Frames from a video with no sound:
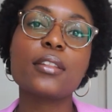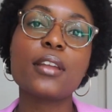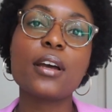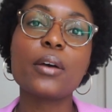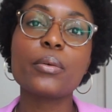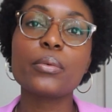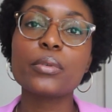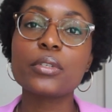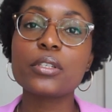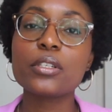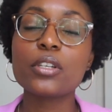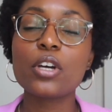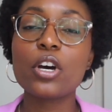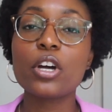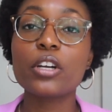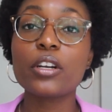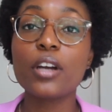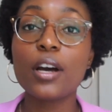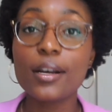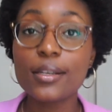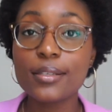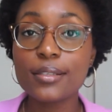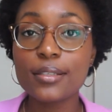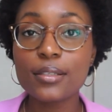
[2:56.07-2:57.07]
That was on
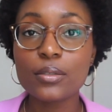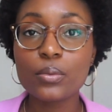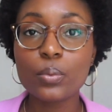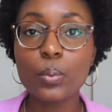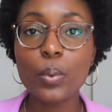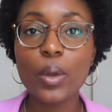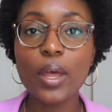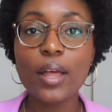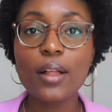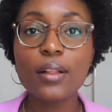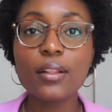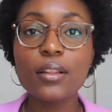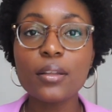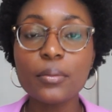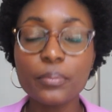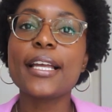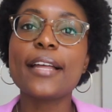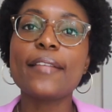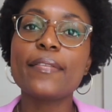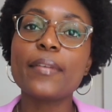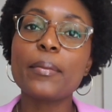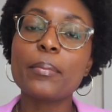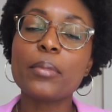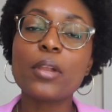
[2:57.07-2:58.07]
us as well,
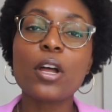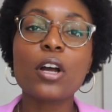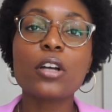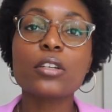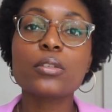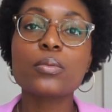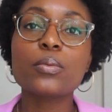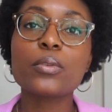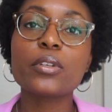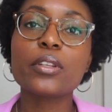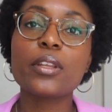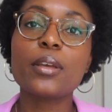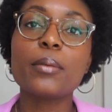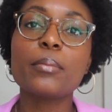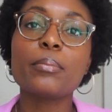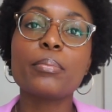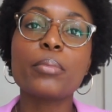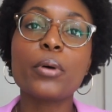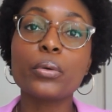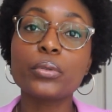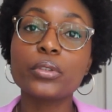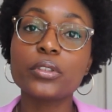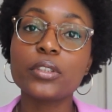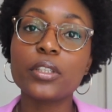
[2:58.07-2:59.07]
and the blogs were then
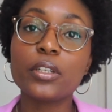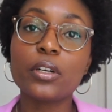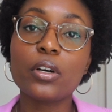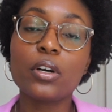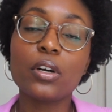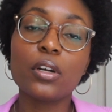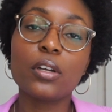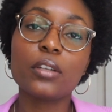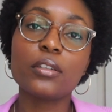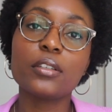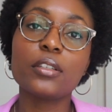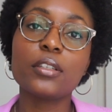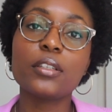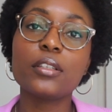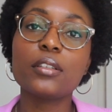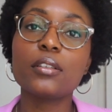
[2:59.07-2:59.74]
posted on